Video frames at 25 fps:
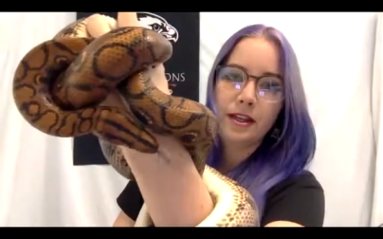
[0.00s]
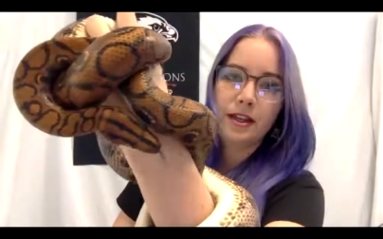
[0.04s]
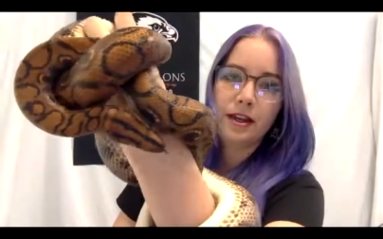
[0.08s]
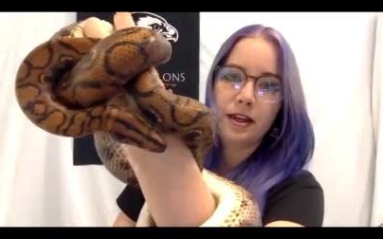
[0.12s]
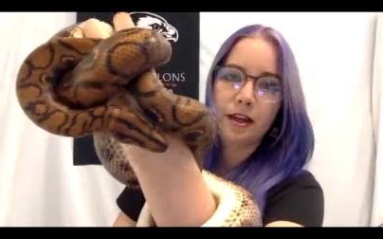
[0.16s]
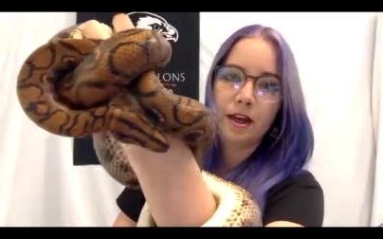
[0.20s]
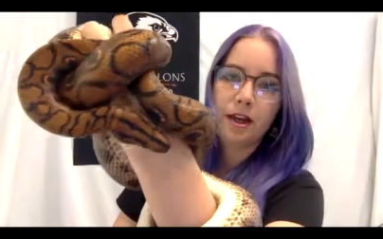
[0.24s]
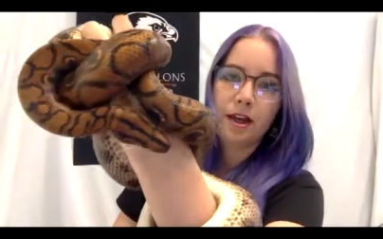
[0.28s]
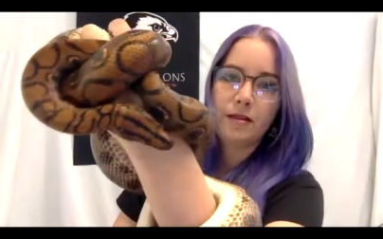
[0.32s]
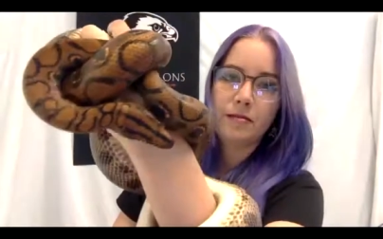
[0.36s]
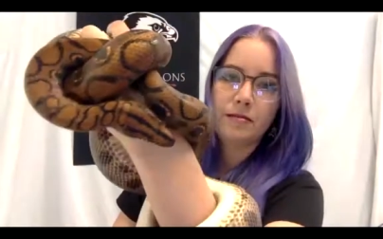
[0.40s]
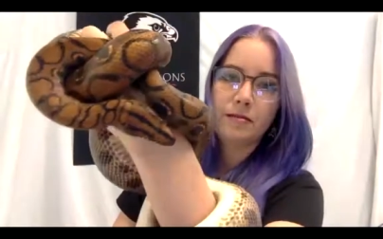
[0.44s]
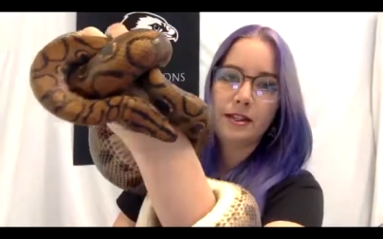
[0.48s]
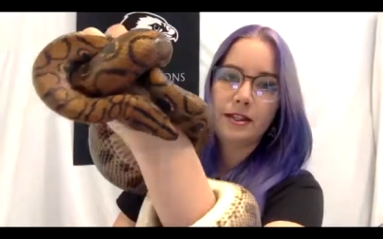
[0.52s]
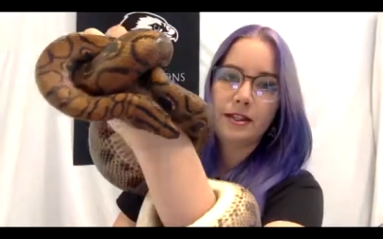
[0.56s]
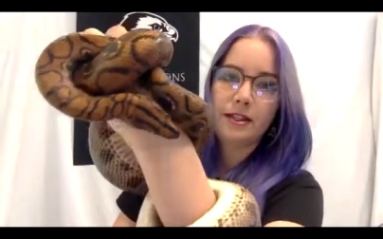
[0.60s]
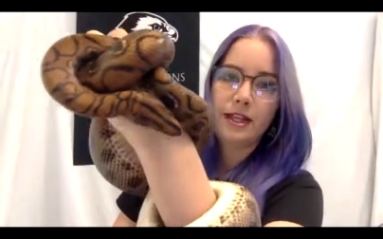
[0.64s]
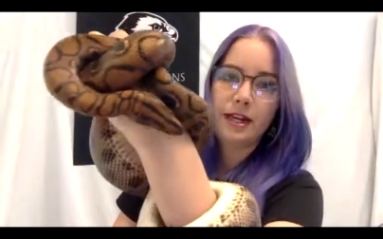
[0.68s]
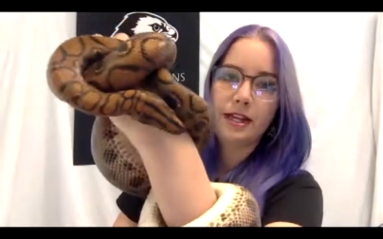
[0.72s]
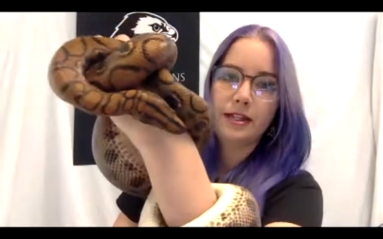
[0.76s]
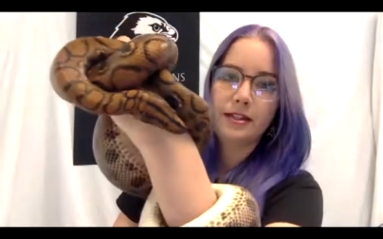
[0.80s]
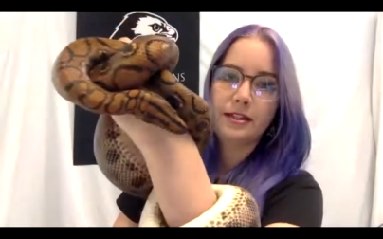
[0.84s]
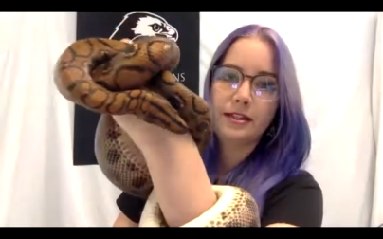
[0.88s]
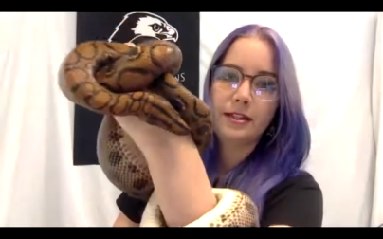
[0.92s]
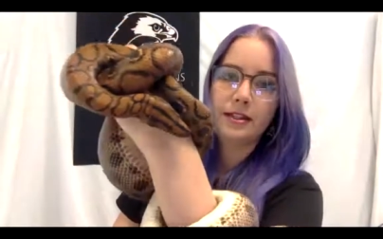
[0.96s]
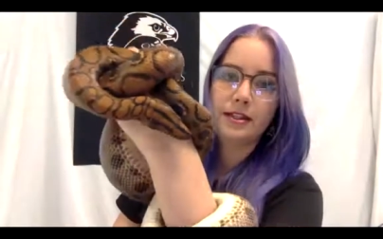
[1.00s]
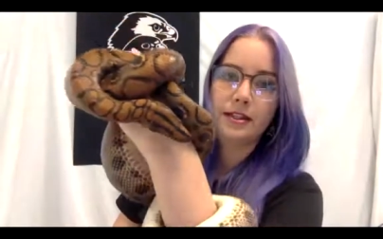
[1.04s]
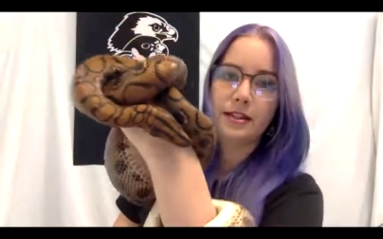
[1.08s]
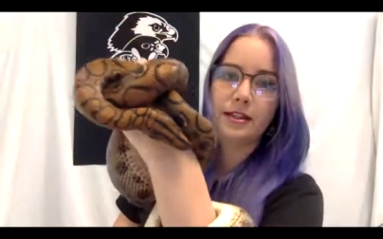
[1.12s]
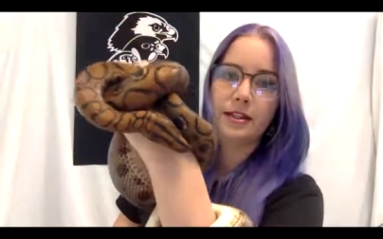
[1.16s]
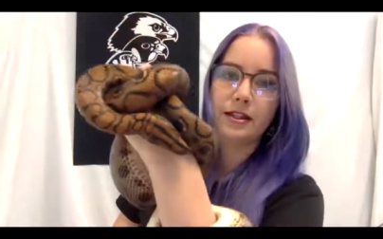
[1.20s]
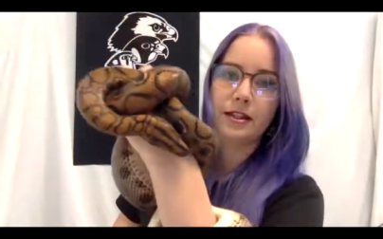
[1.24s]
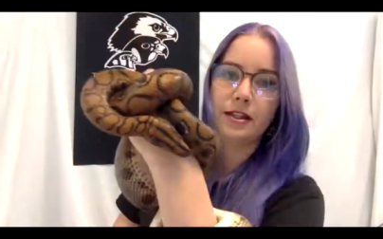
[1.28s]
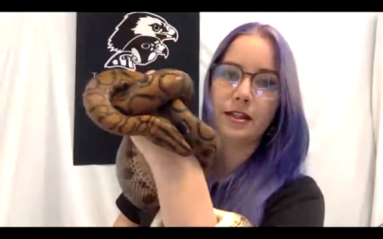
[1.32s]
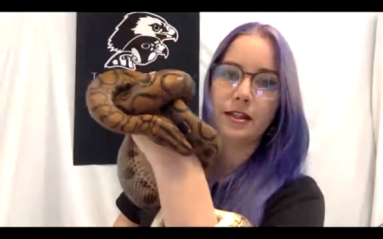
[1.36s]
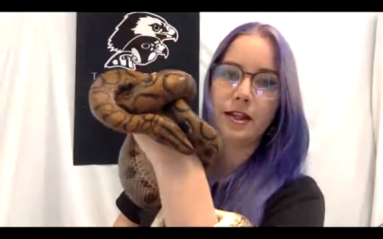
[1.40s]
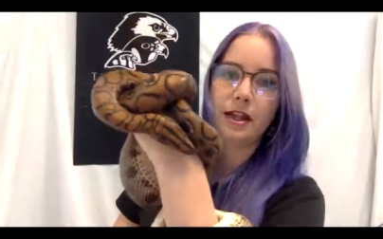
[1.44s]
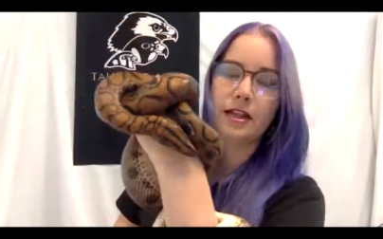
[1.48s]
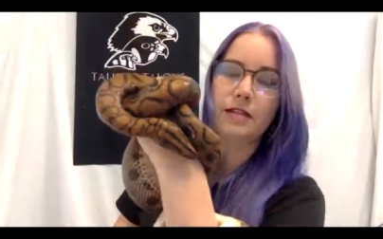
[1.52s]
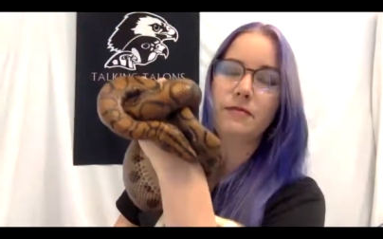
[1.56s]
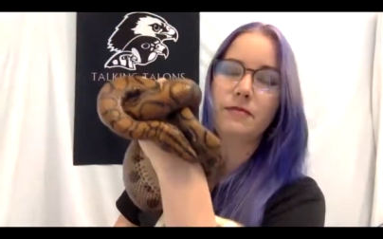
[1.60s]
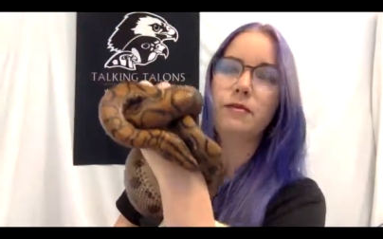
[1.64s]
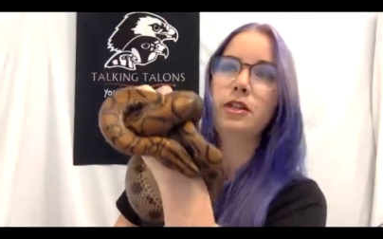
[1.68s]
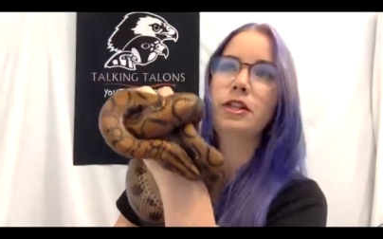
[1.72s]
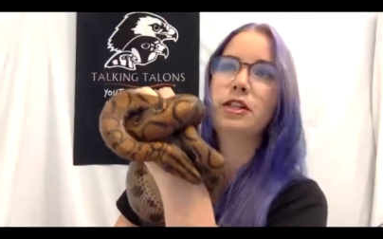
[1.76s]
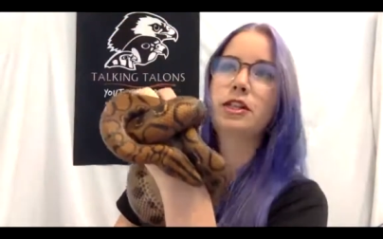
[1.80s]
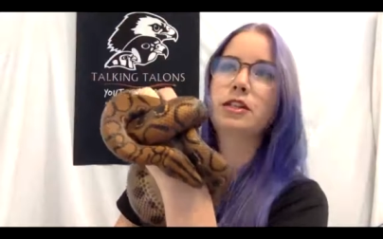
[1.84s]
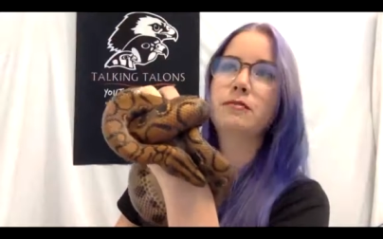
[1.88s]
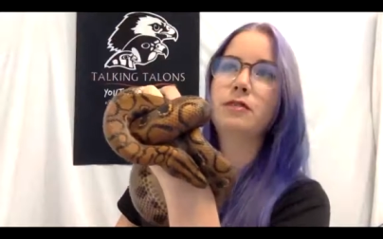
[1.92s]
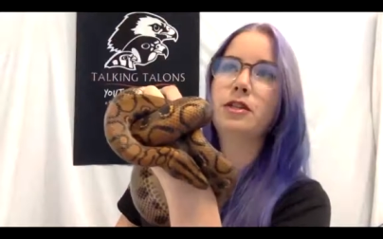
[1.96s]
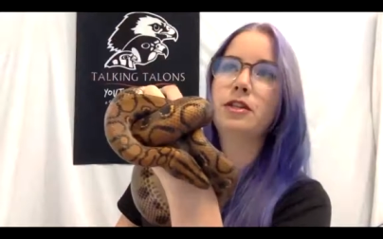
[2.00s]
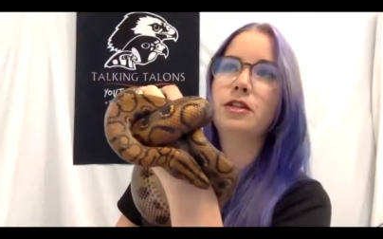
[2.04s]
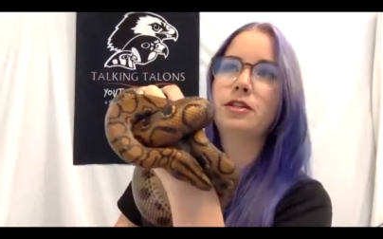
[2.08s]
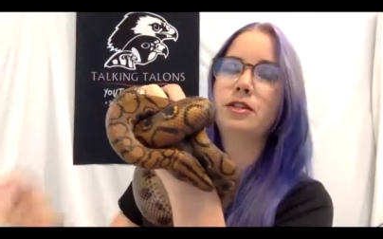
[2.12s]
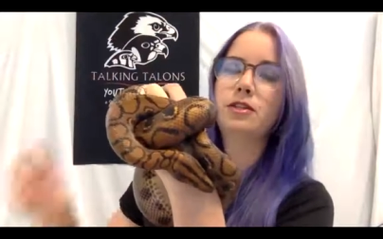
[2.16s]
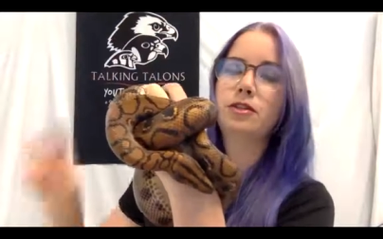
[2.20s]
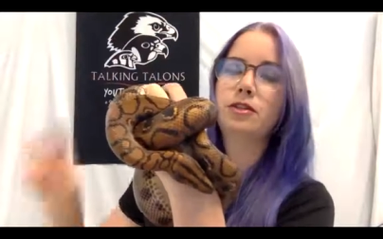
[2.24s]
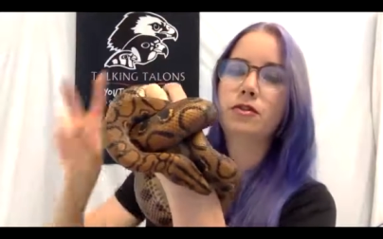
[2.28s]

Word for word: Um, and then I did, I did forget to mention,